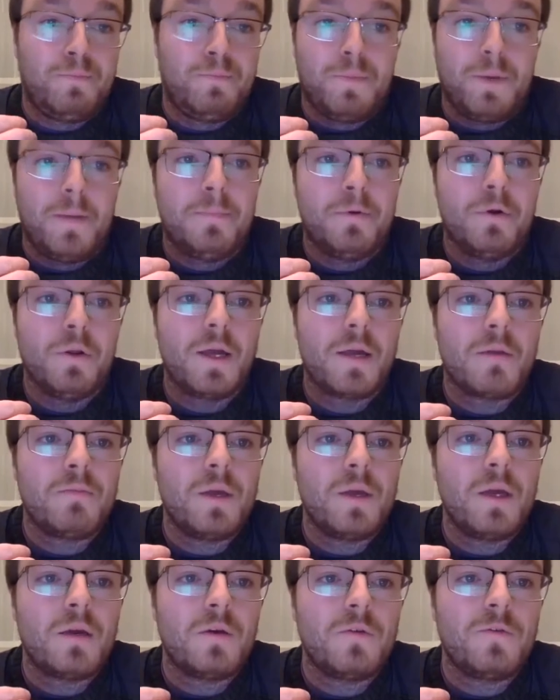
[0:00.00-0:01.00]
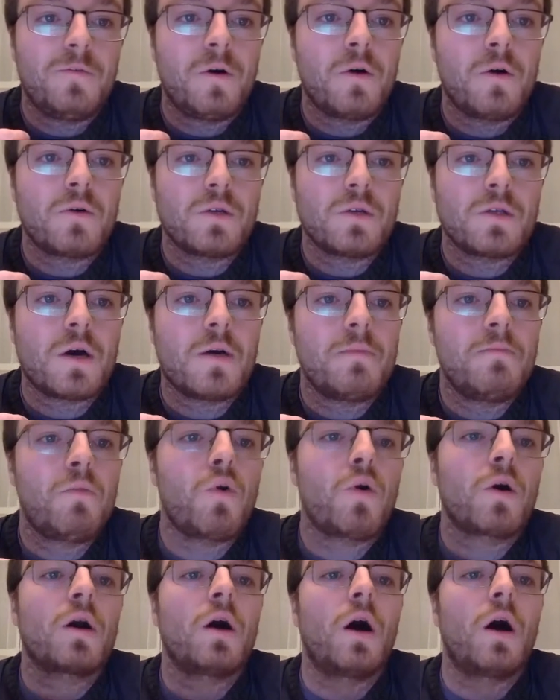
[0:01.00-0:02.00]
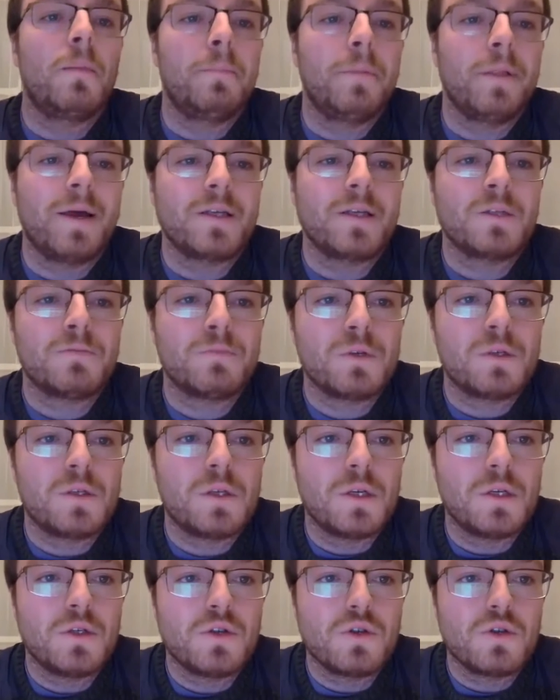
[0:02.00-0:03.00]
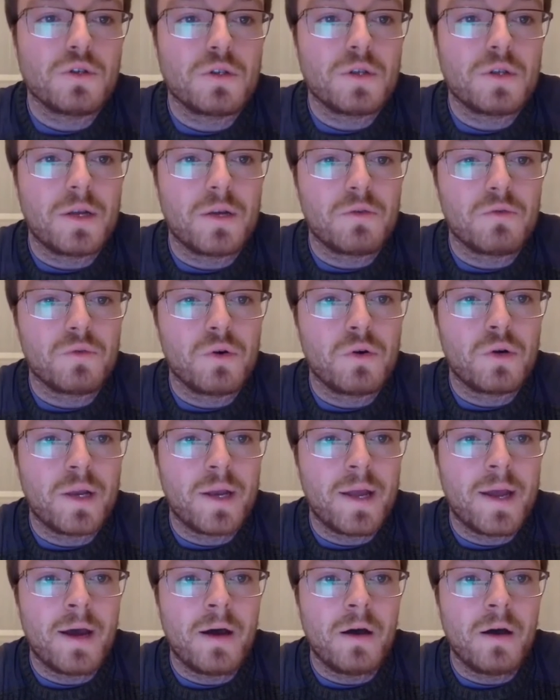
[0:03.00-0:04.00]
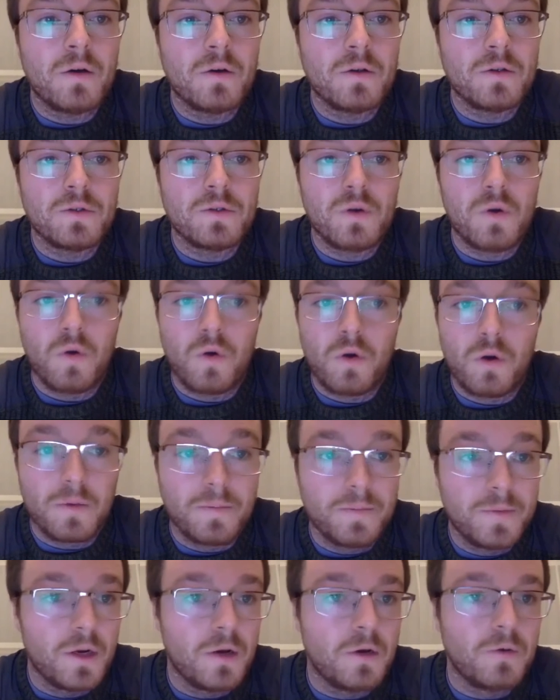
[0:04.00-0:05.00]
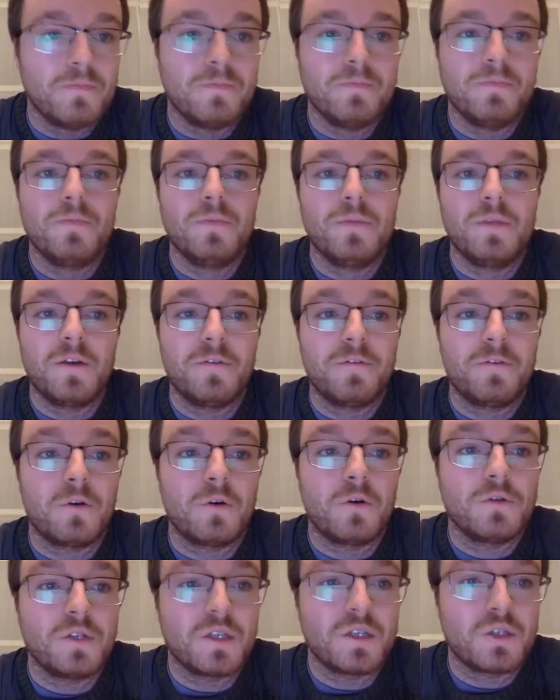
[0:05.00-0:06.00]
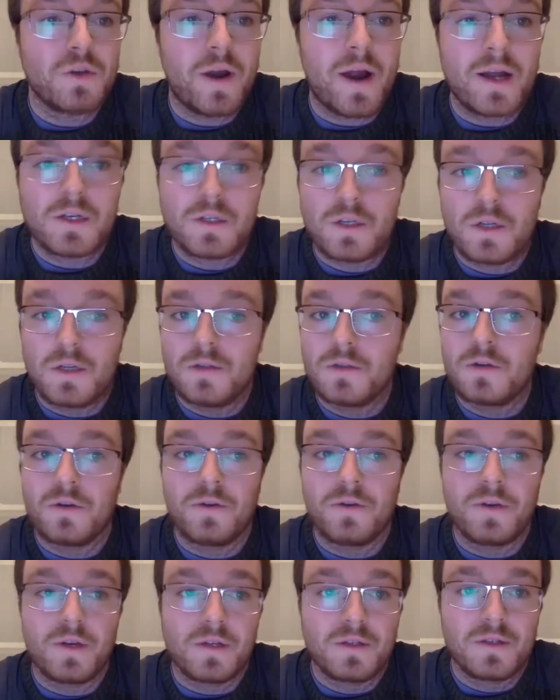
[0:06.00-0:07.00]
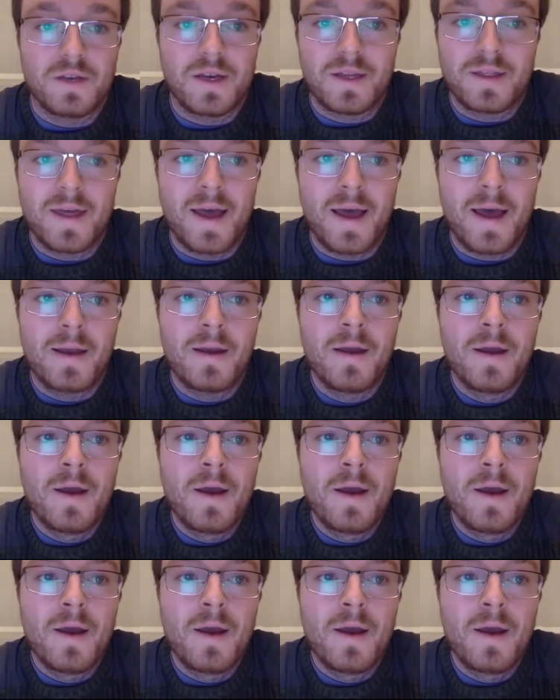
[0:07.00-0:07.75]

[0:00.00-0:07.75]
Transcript: people like me could focus on more complex procedures like root canals or, difficult extractions or things like that.